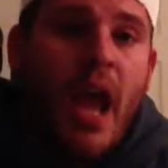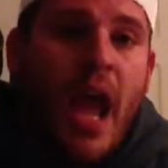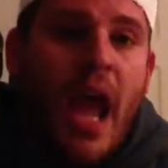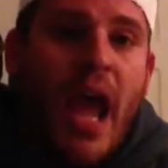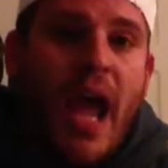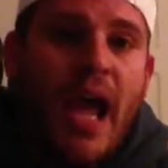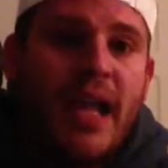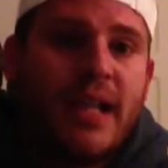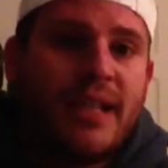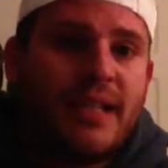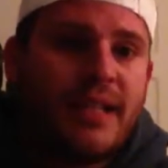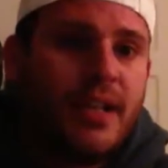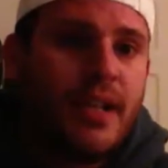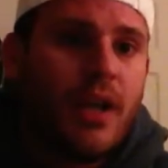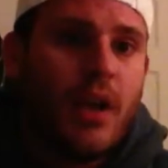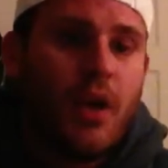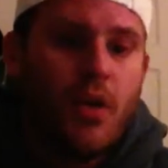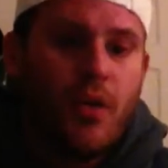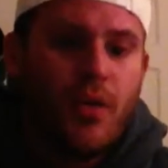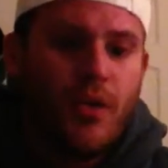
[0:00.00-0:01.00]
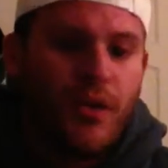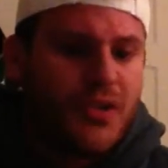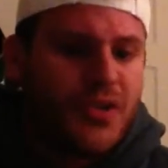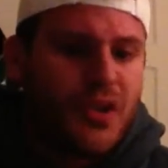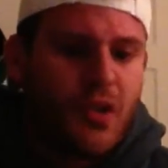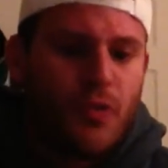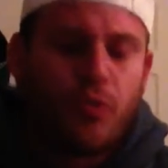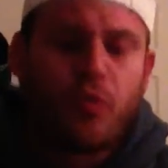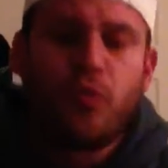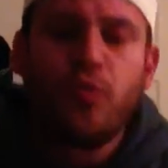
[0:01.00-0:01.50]
And you know, there's
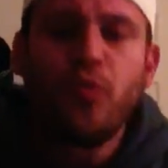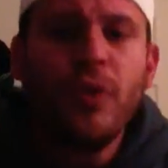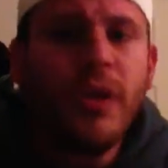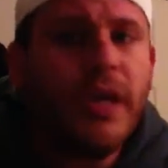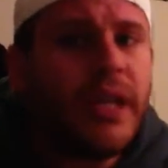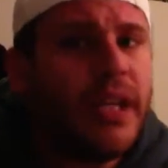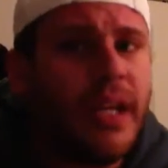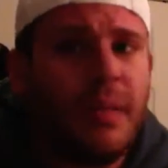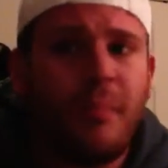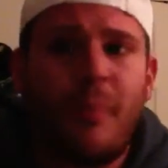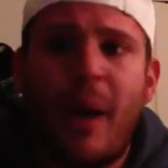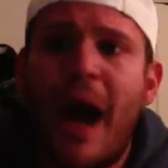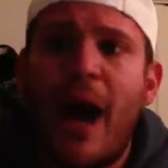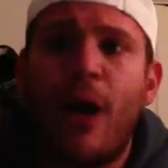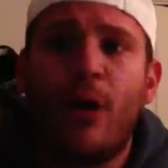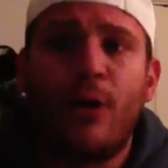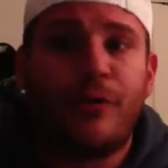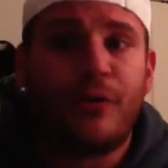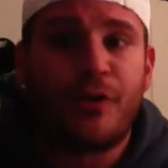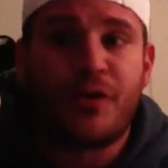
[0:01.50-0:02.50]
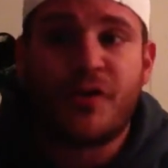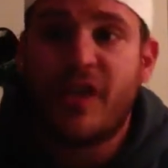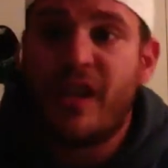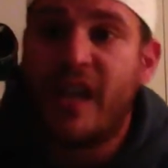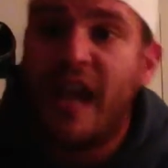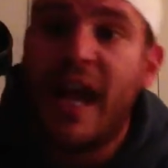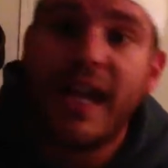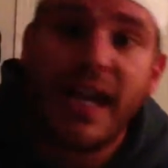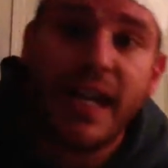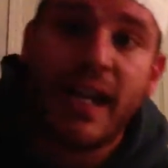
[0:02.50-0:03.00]
a really powerful
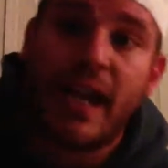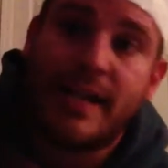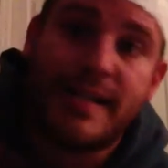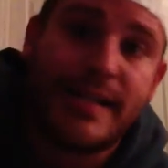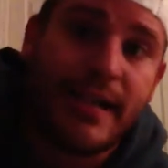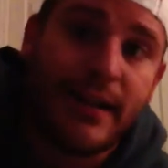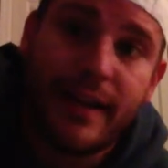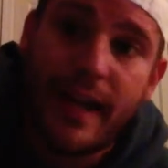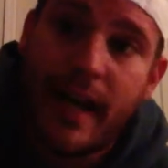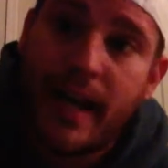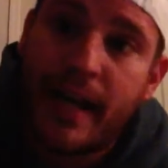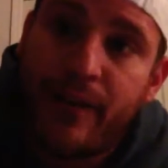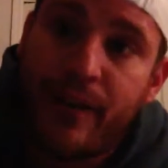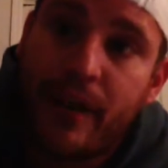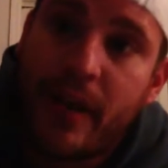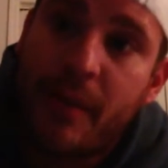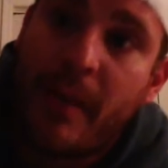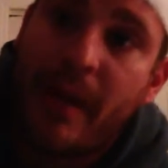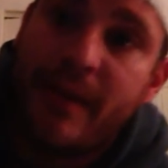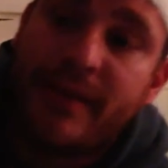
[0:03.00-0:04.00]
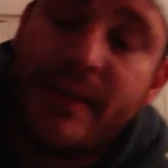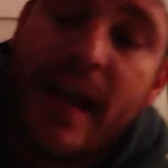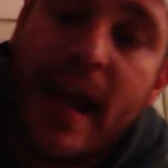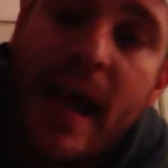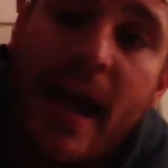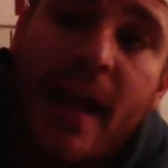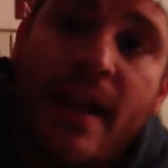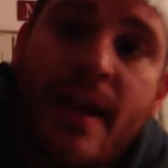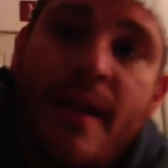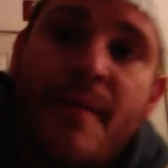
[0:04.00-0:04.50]
scene. I cannot tell you anything about
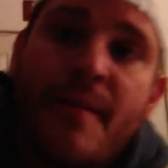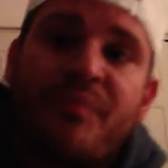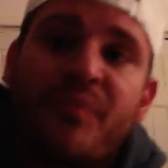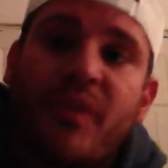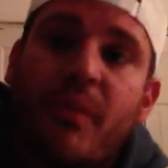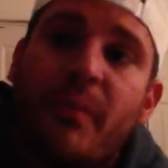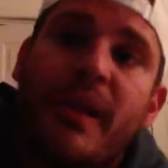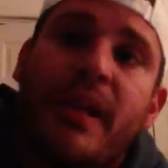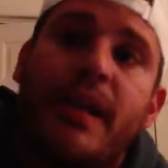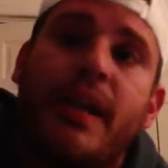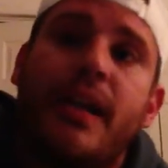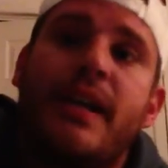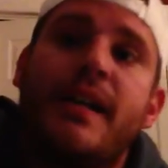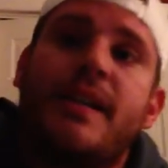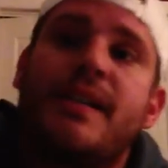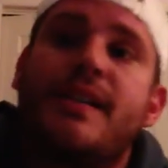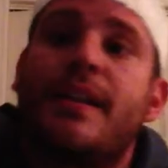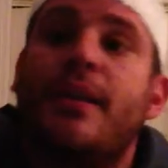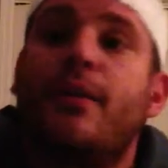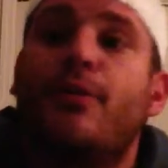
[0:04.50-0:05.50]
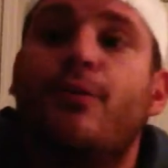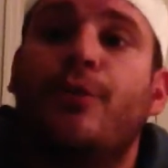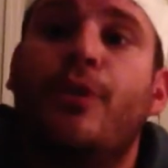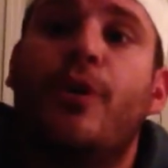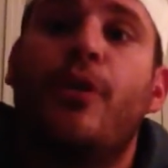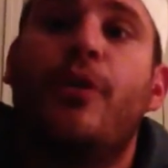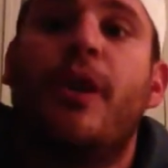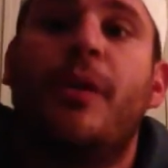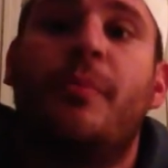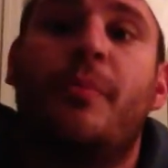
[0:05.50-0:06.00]
that because it'll
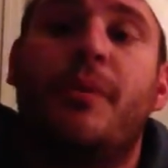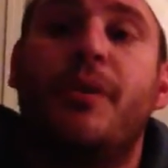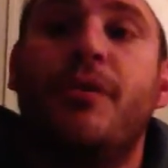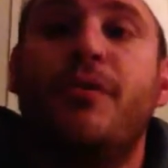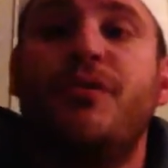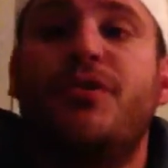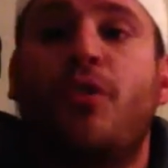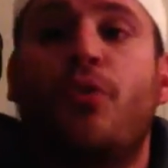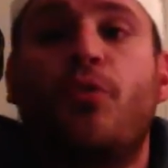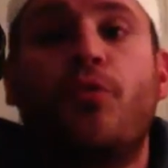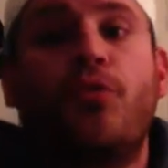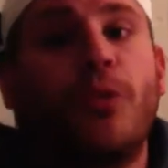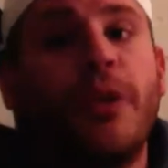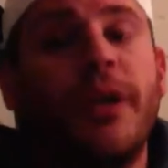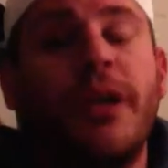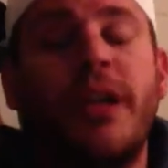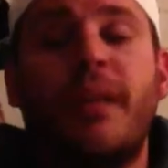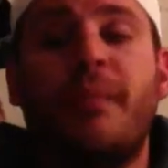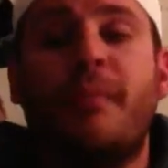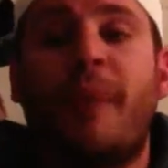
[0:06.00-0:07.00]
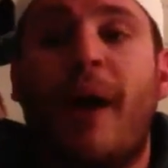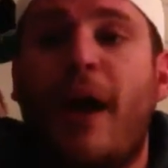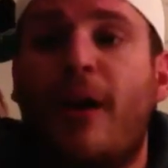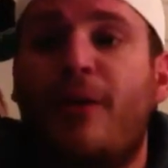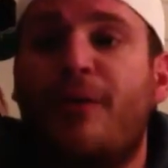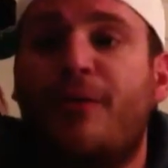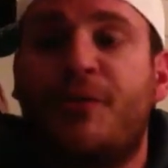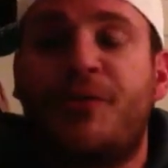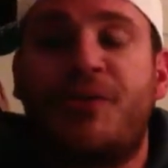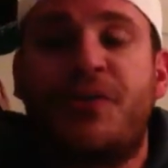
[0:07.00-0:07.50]
ruin it. But there was a really
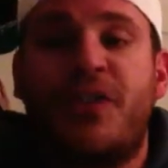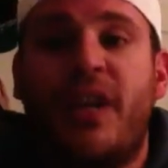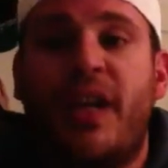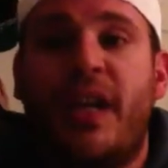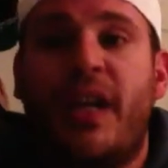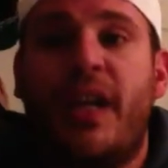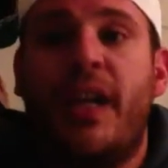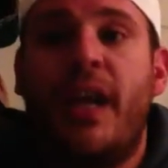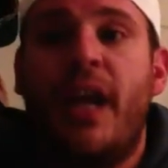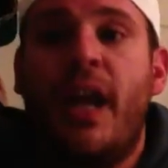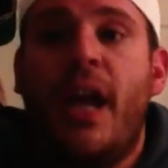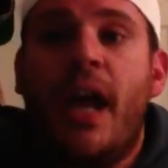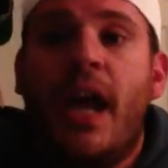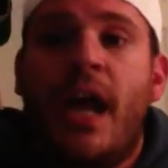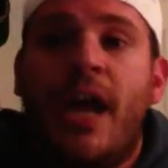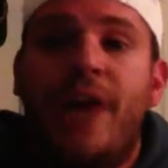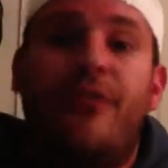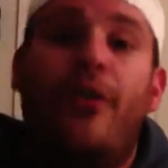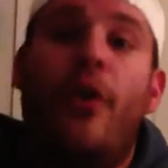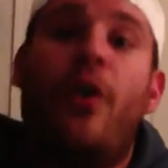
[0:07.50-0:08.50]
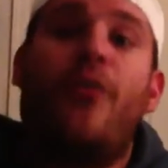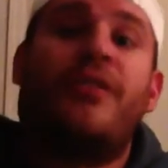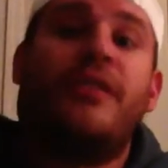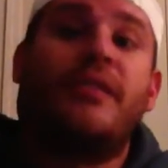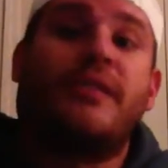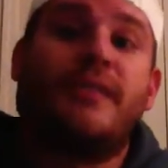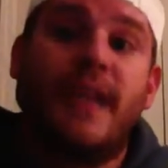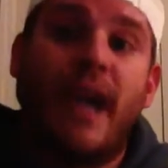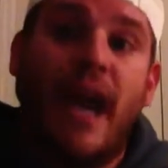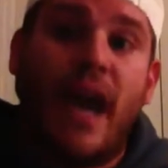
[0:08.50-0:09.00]
powerful scene
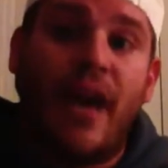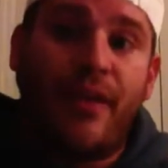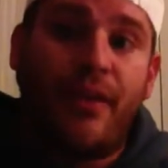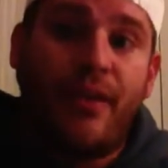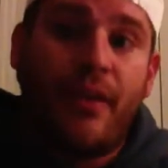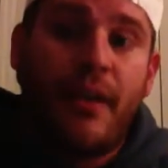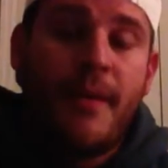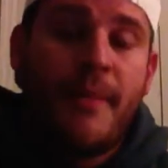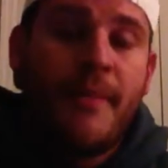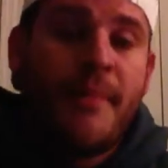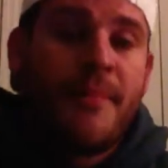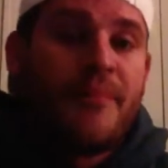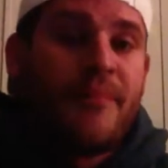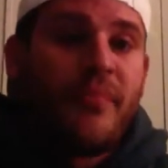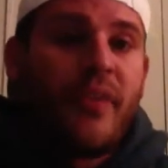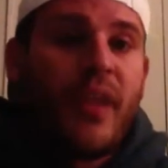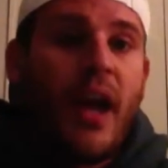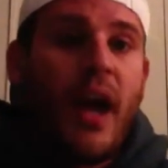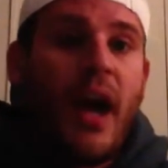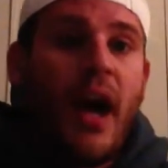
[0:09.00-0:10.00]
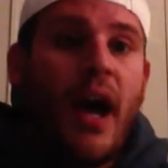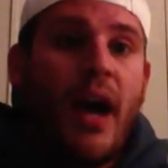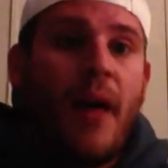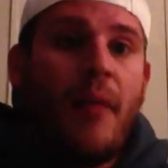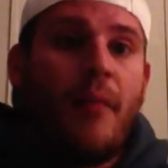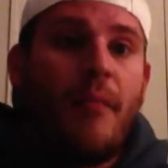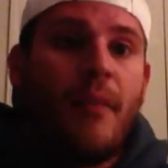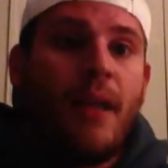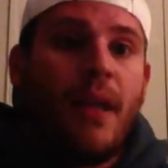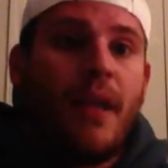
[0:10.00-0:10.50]
involving death
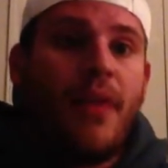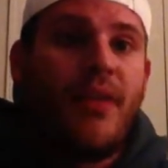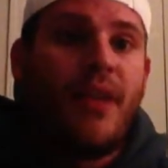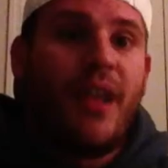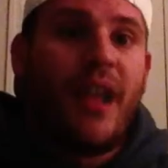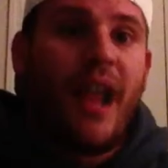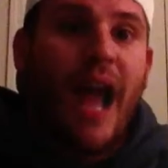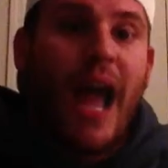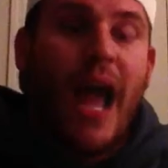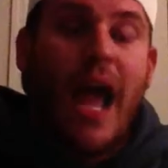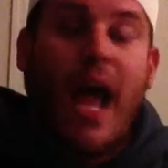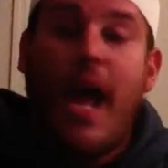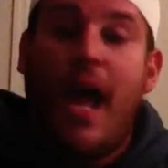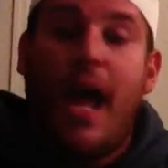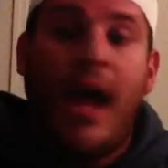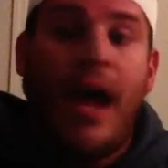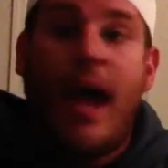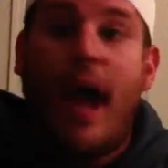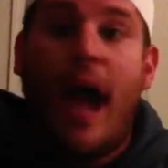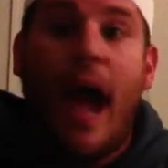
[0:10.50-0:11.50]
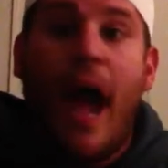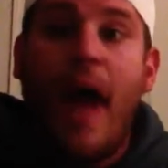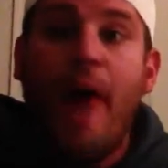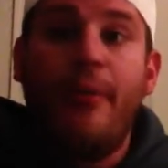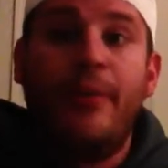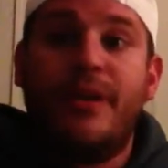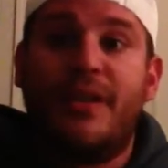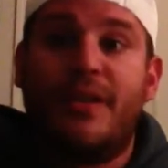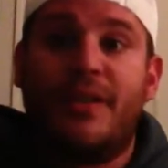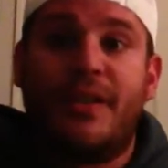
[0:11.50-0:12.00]
um, that I
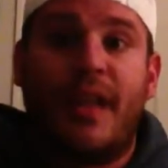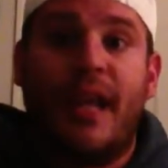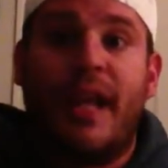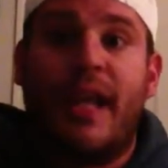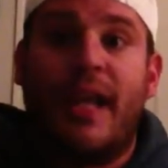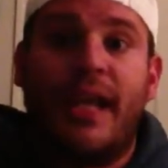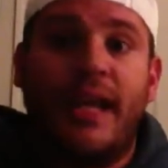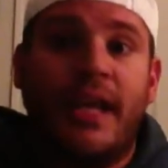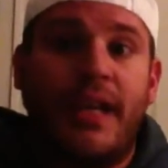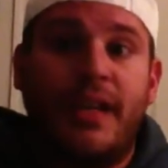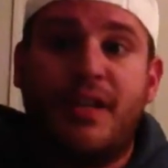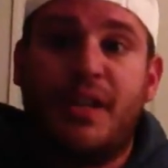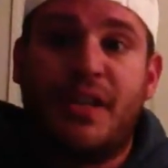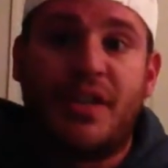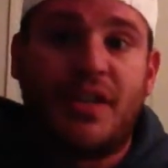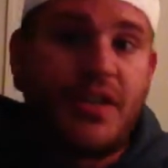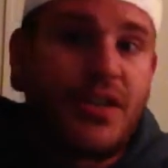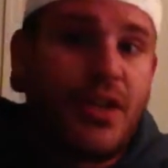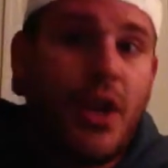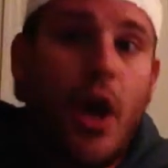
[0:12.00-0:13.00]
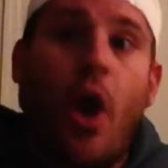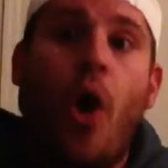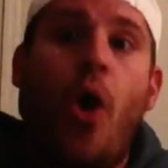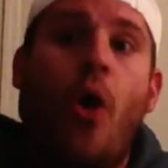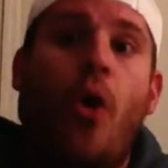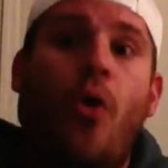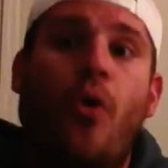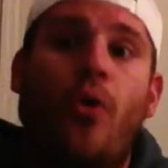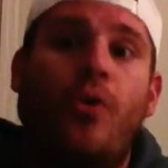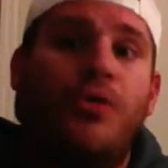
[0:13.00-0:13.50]
was like just
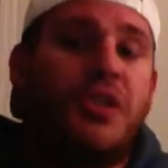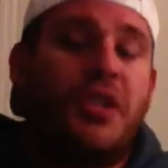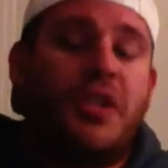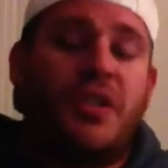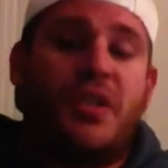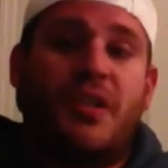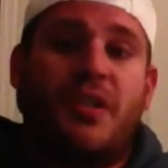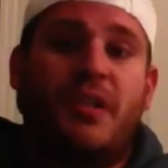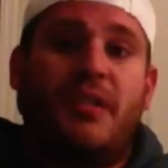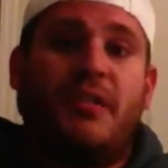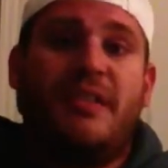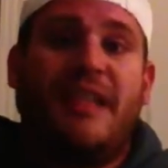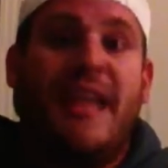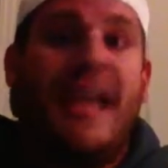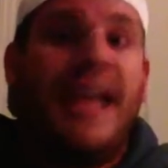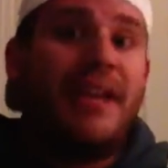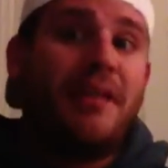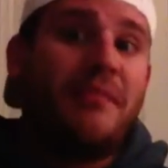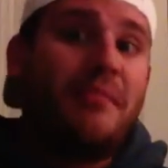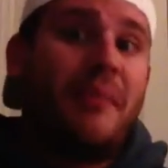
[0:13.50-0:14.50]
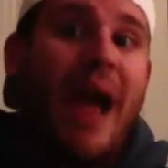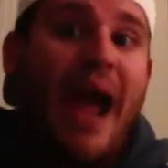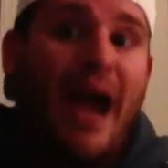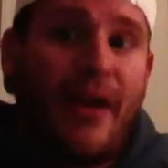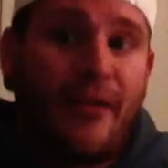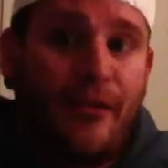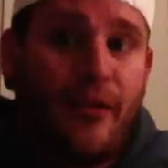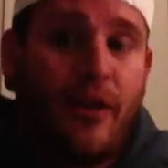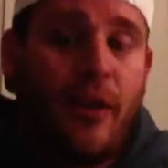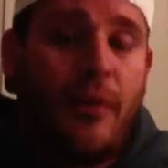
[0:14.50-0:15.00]
so just taken
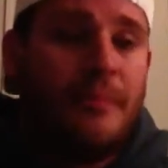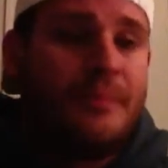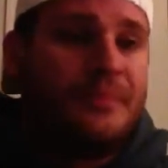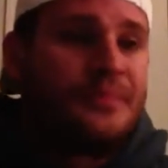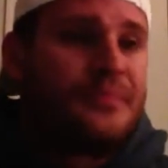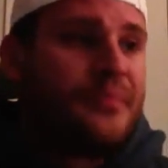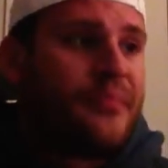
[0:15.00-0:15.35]
back from.